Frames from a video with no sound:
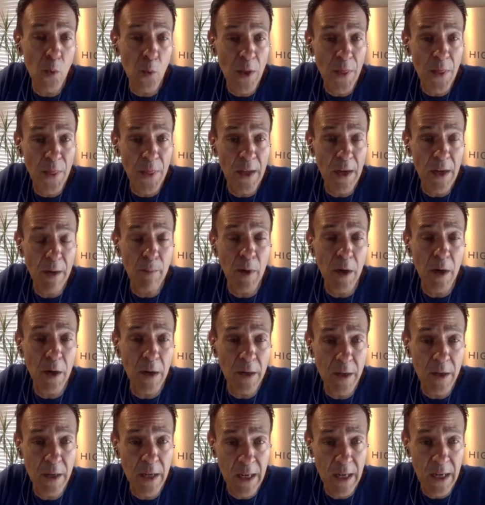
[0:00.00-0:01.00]
with them
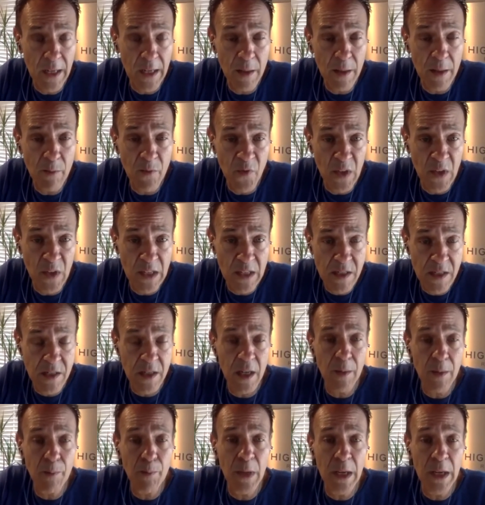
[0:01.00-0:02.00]
on getting them fixed
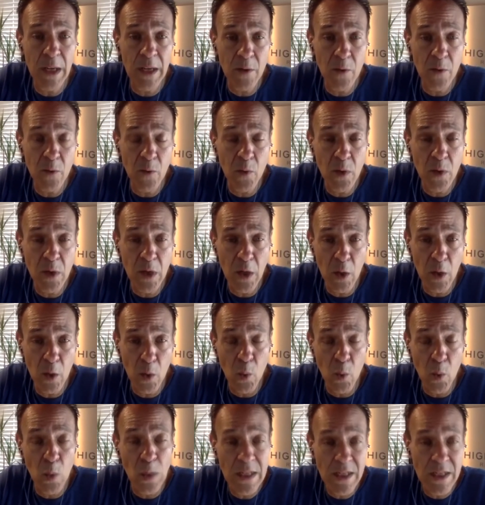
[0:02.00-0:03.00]
up and, you know,
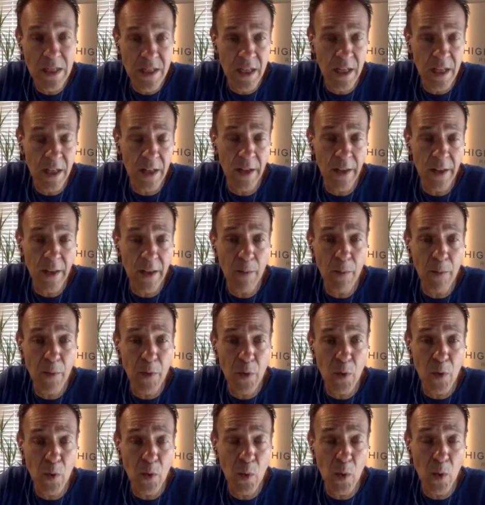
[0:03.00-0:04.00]
reselling them
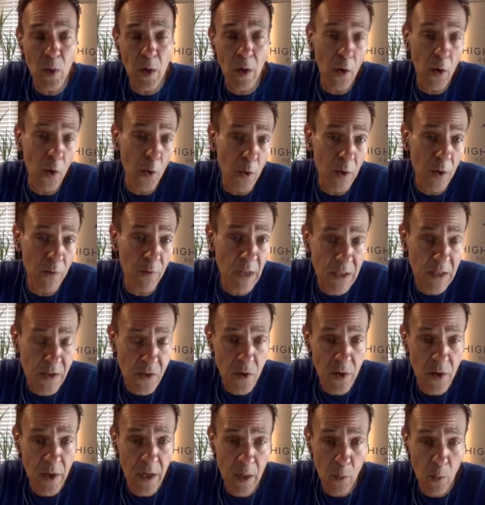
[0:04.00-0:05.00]
through our own
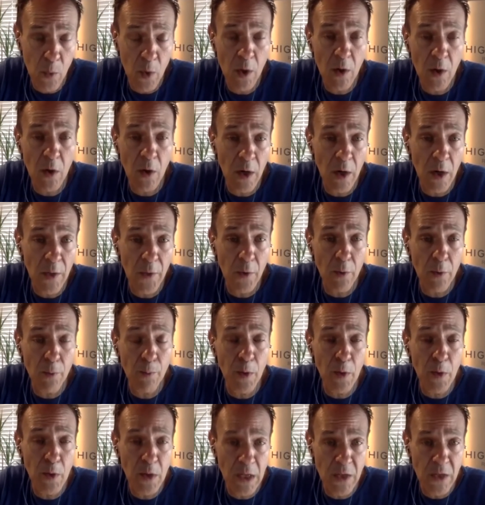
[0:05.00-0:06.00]
investor network or other
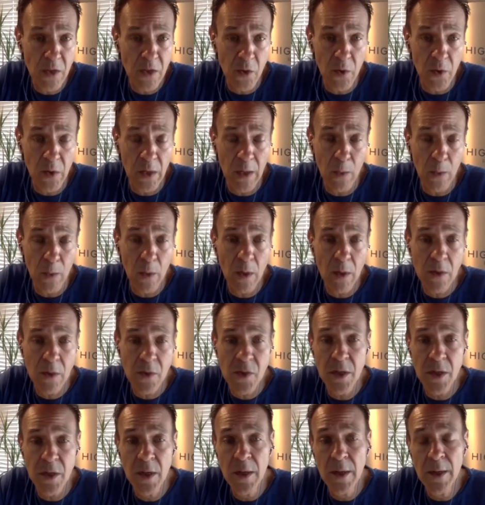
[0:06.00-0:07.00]
potential
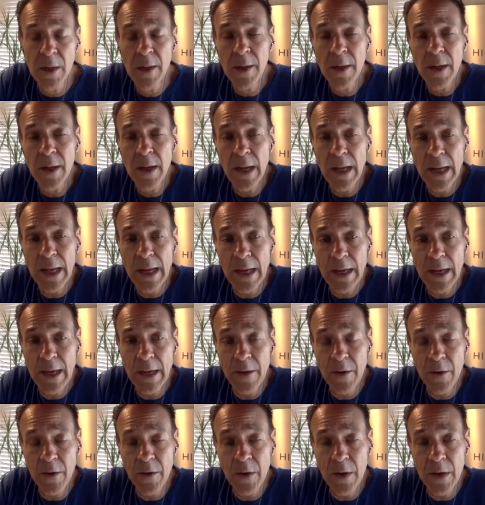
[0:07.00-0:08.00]
networks.
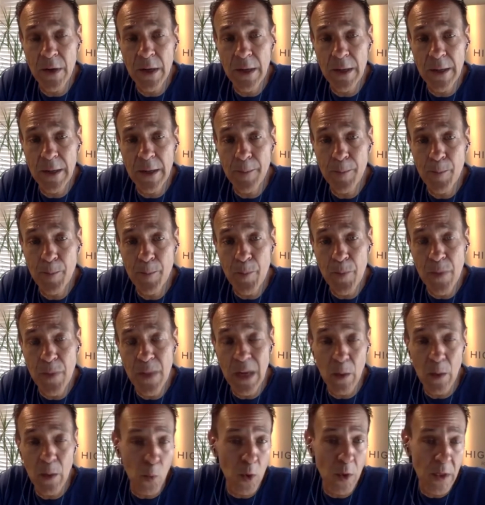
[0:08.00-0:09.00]
And
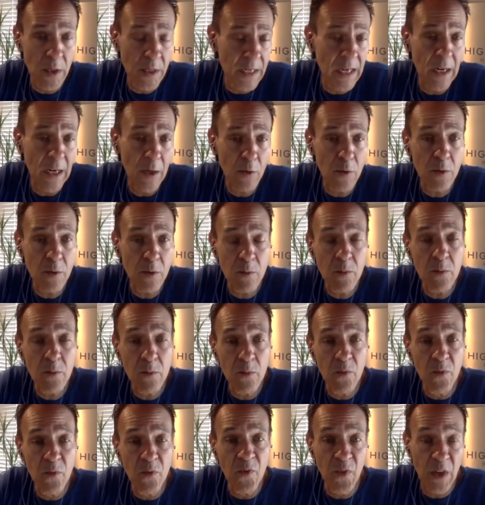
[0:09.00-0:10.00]
that worked out
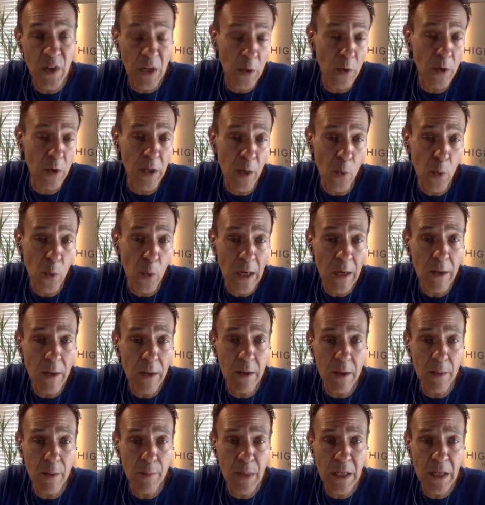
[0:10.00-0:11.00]
fairly
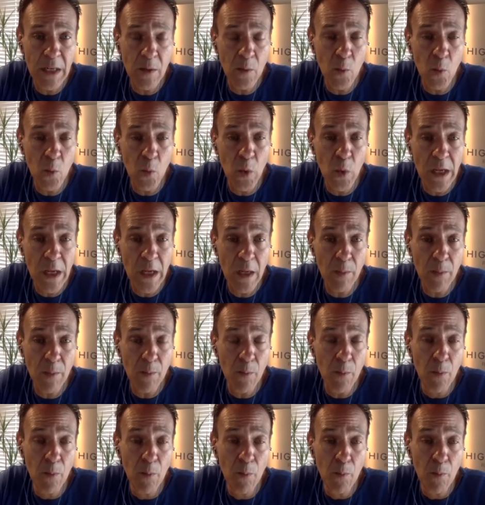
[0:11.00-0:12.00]
well. I mean,
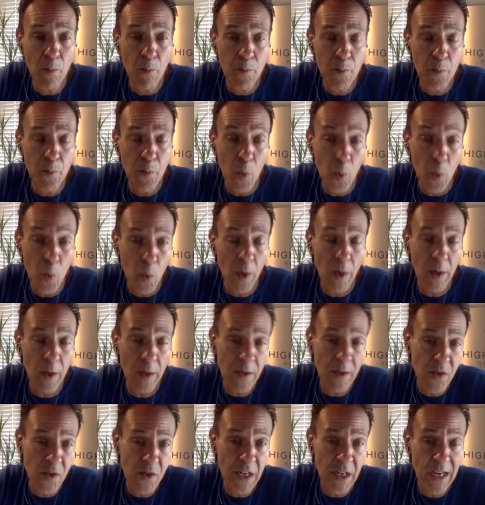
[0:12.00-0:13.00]
we bore,
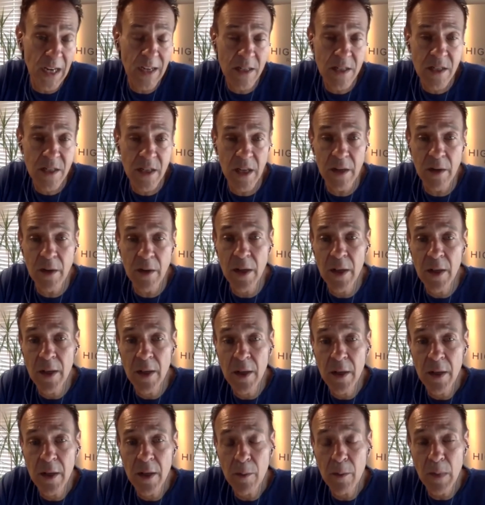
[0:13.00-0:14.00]
as Jack said,
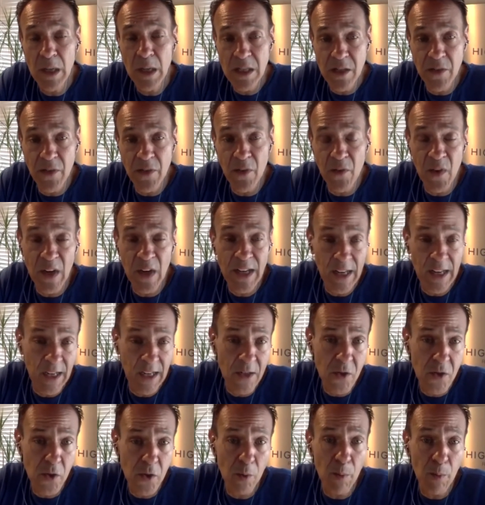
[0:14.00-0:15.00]
much of the
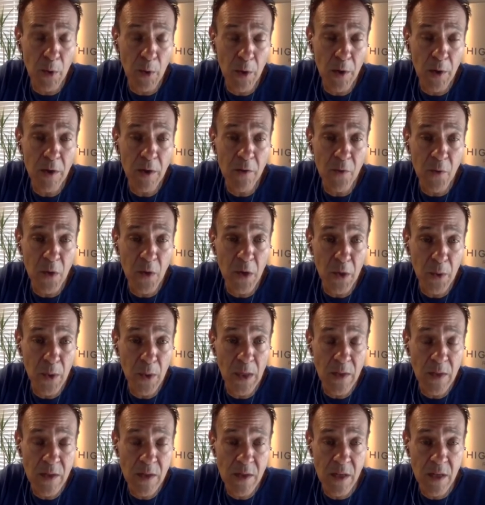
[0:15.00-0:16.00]
financial burden for
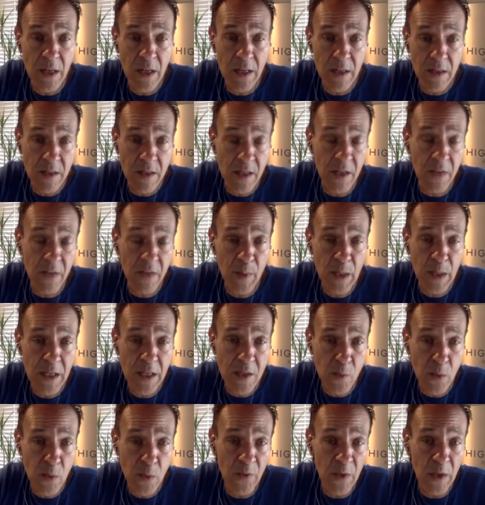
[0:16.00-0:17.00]
doing this kind of stuff
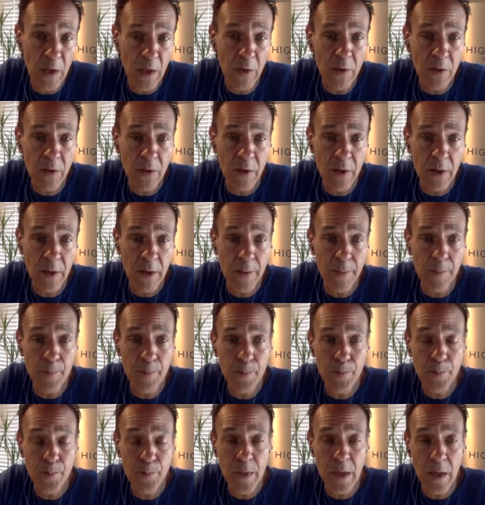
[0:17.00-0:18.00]
because we felt an
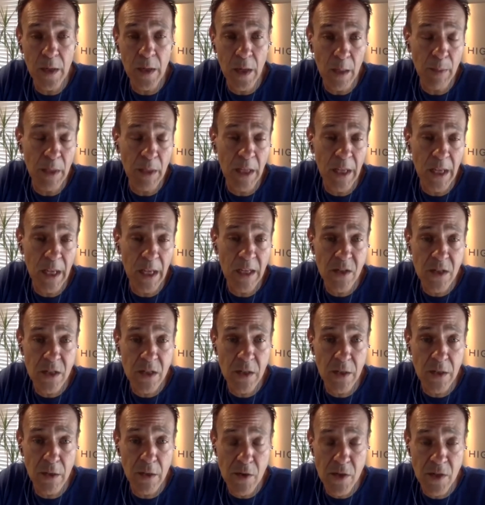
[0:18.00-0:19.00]
obligation
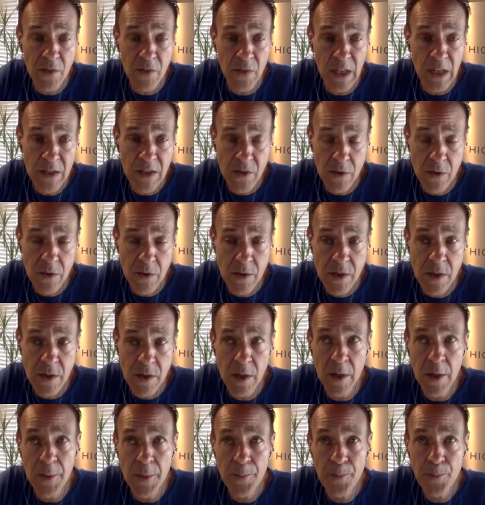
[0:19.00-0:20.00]
to those investors.
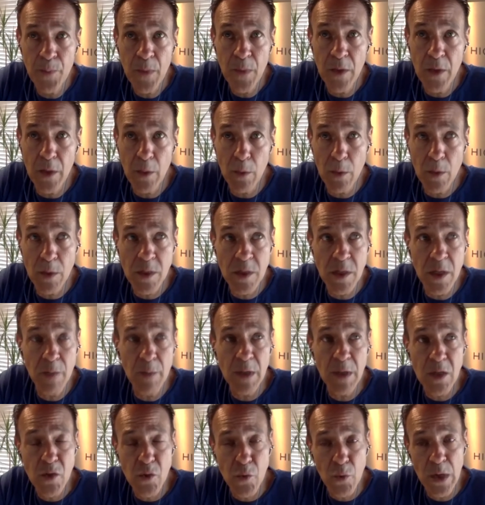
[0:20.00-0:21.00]
There were some
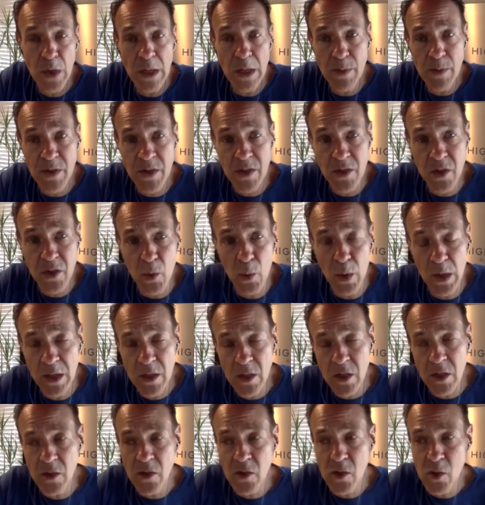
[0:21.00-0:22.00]
extreme
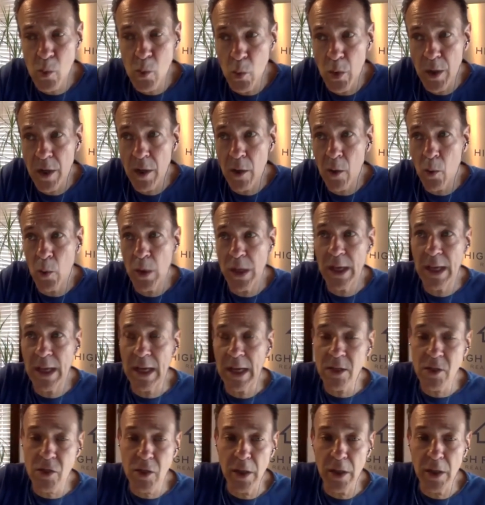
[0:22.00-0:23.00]
situations where we
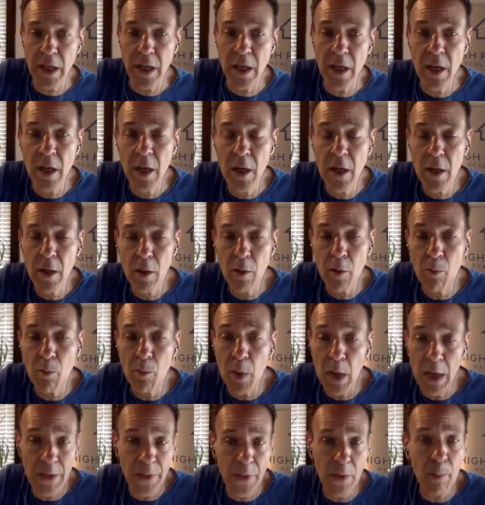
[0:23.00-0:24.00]
actually
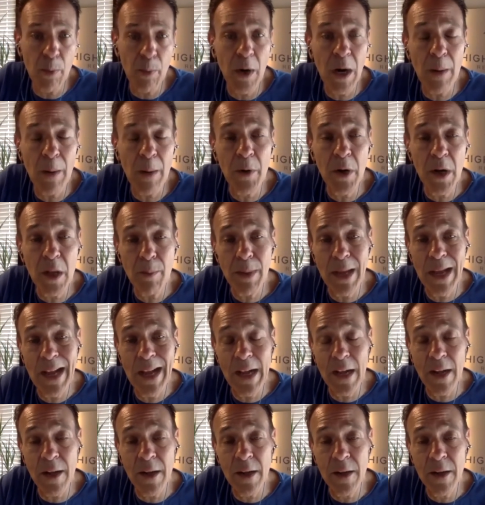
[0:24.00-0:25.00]
bought the property back